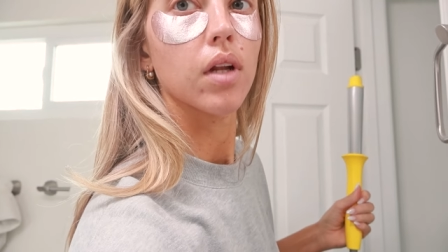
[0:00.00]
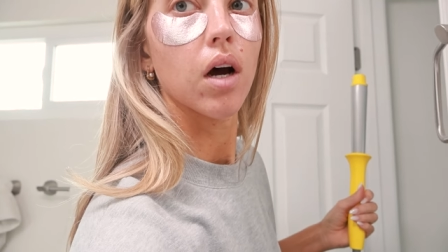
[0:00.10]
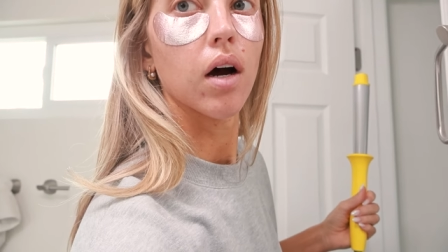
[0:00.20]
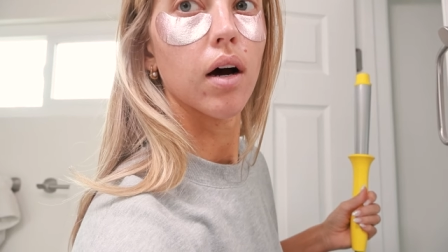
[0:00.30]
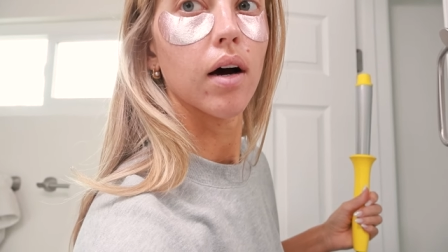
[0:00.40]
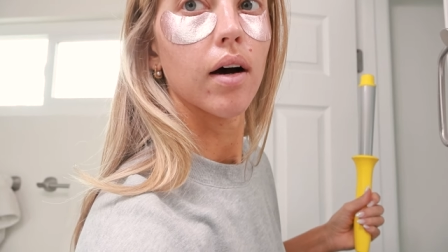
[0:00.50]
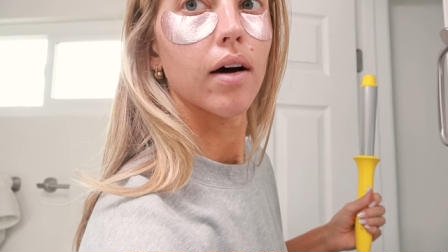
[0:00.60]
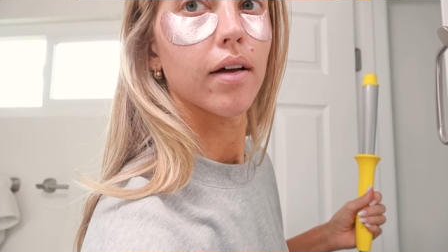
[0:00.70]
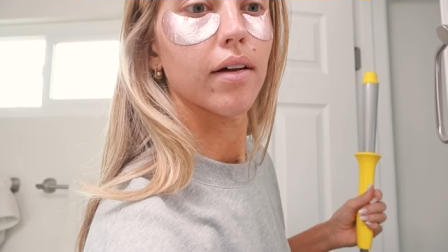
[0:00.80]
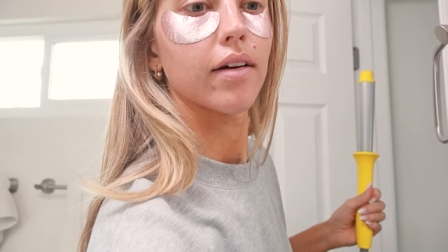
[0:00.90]
I
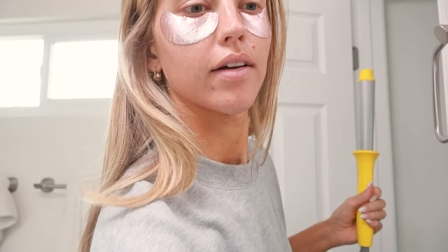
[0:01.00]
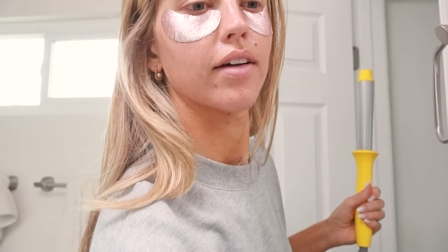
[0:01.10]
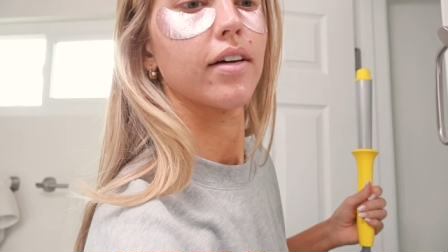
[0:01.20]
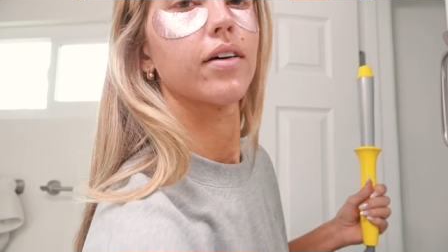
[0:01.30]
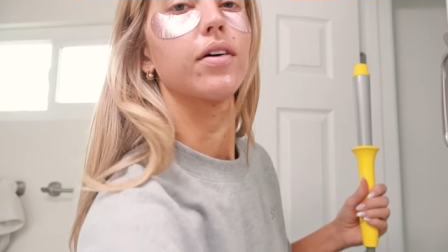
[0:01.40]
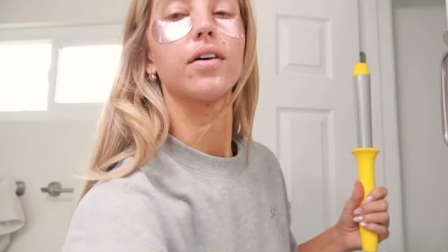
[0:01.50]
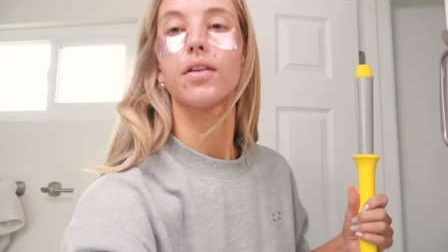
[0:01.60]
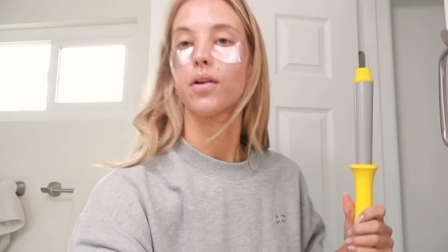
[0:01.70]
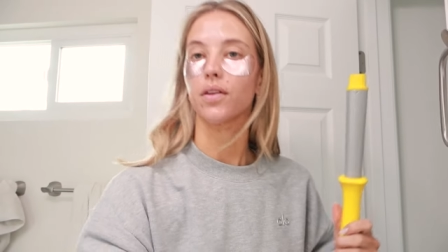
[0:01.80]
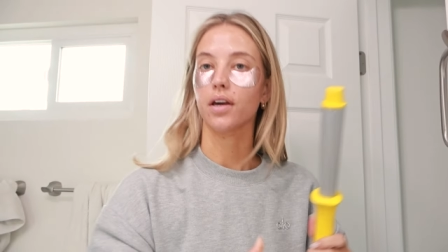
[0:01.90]

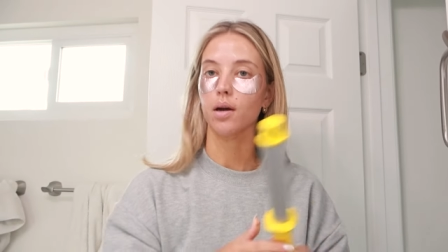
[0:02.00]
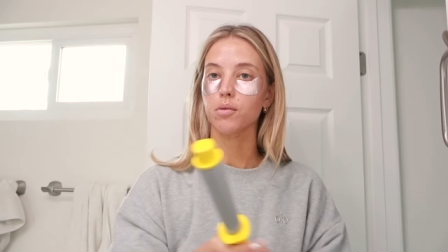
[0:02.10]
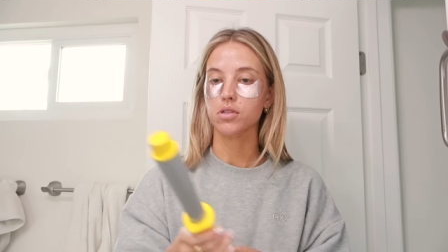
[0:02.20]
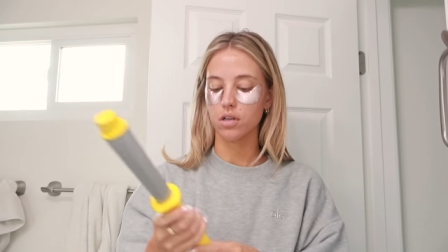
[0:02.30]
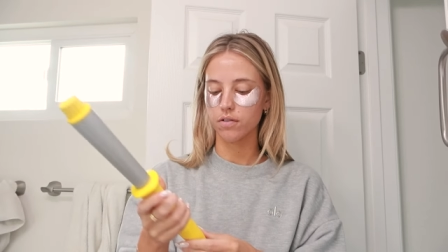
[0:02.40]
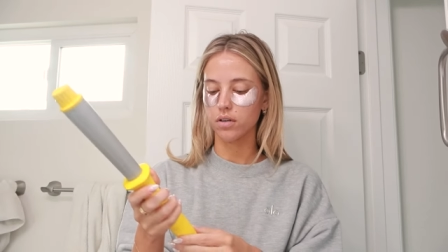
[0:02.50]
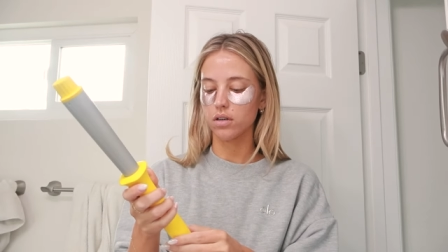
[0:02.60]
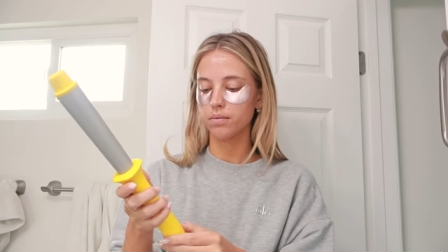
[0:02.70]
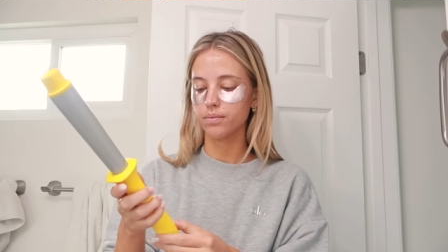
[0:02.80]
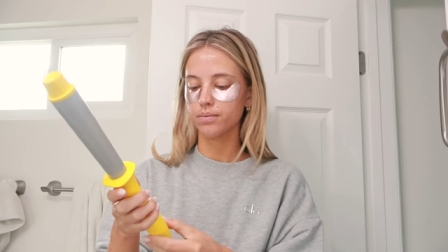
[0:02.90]
thought the camera was gonna
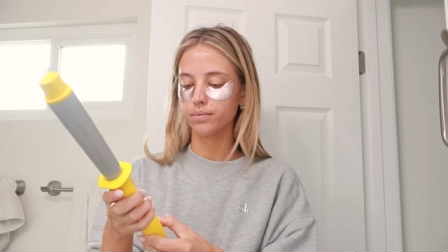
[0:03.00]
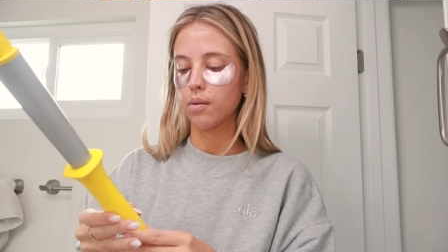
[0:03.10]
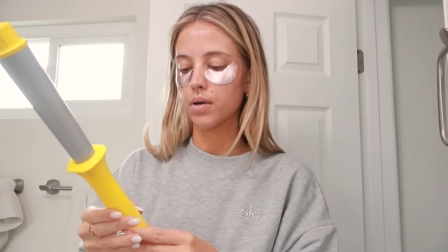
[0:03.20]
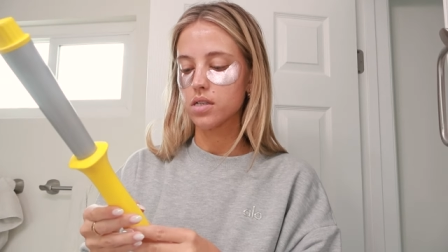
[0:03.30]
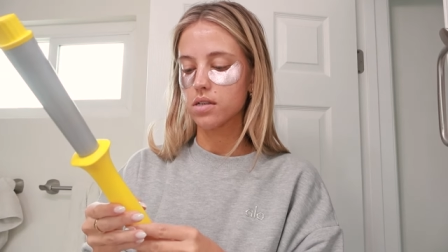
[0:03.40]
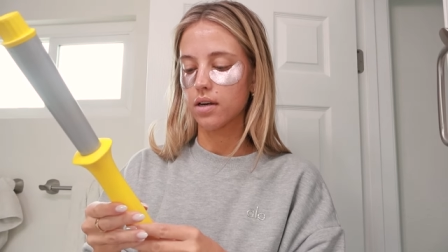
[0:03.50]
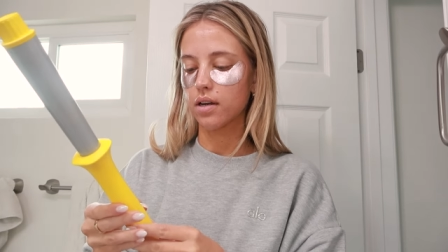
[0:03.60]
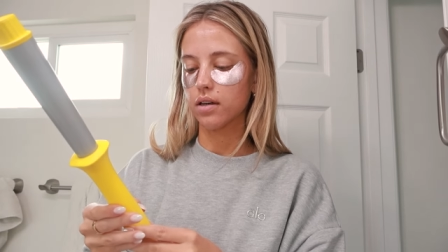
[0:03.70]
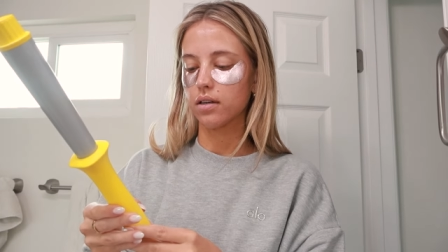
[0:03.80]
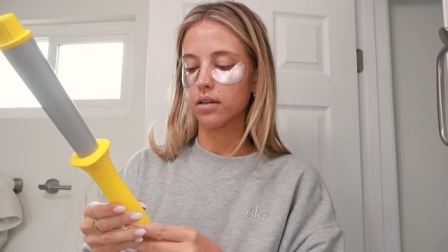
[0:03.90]
fall. I'm gonna set
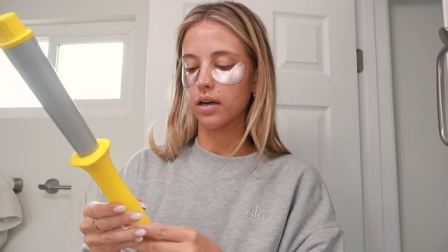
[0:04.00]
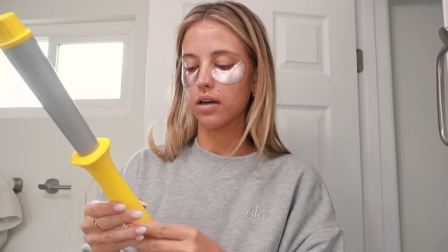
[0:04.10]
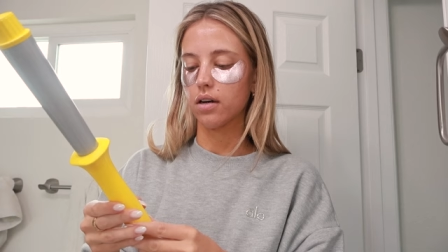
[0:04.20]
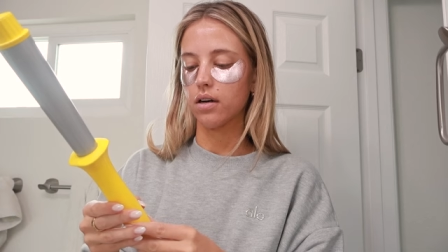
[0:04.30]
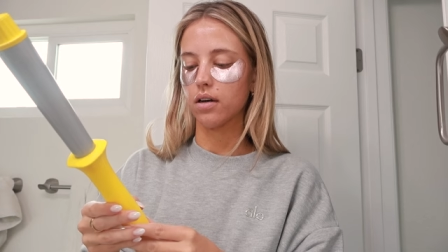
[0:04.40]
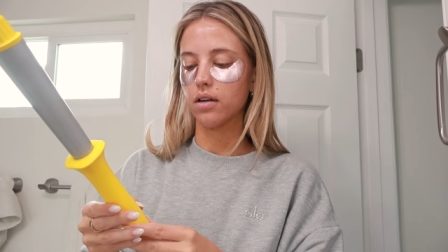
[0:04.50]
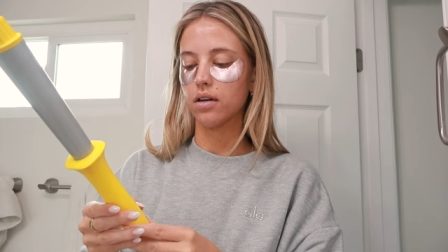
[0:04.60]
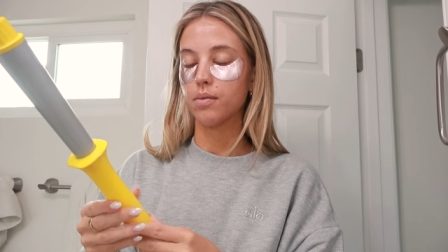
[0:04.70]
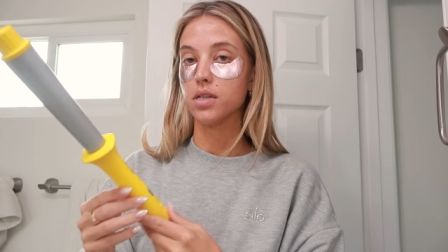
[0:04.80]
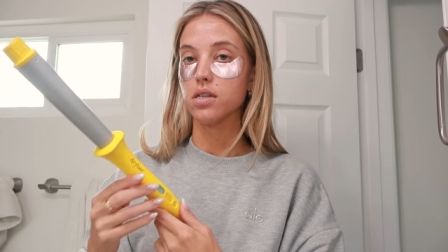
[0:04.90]
it kind of hot.
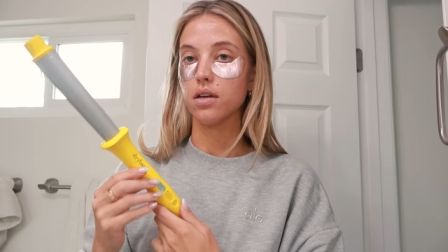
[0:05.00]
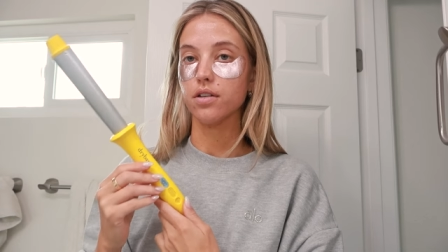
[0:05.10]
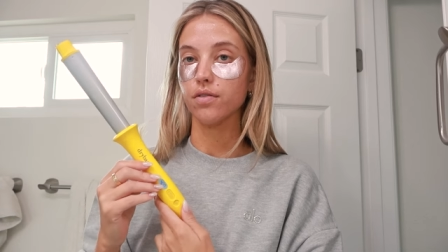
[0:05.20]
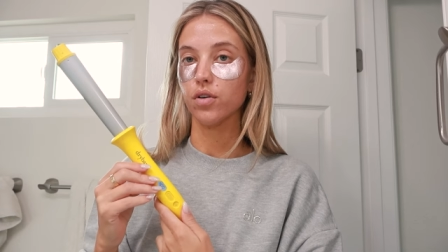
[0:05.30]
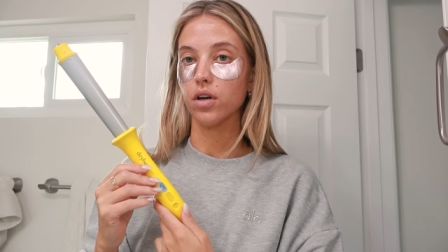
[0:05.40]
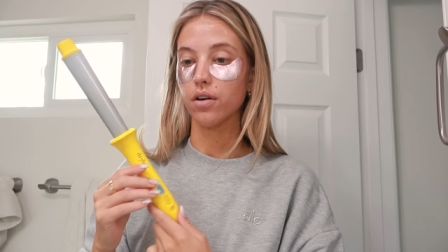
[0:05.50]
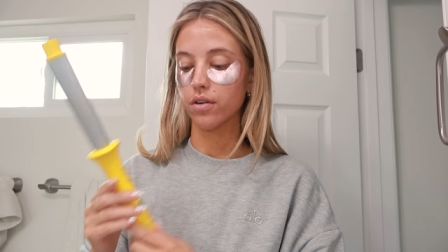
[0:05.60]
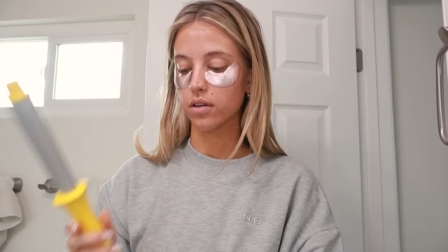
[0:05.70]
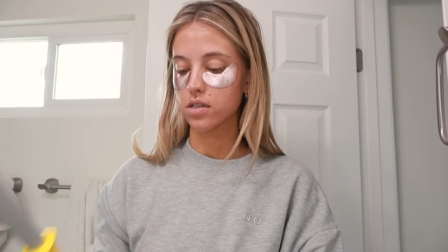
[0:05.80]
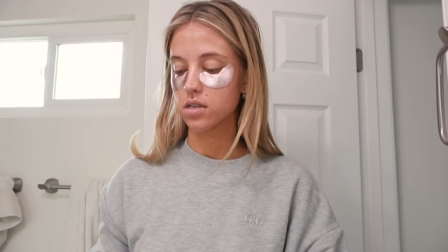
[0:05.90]
I'm gonna set it to
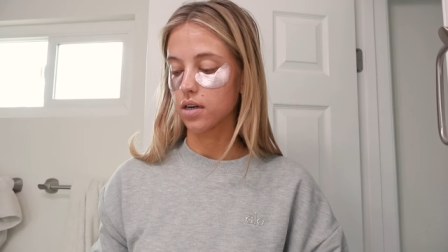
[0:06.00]
400 this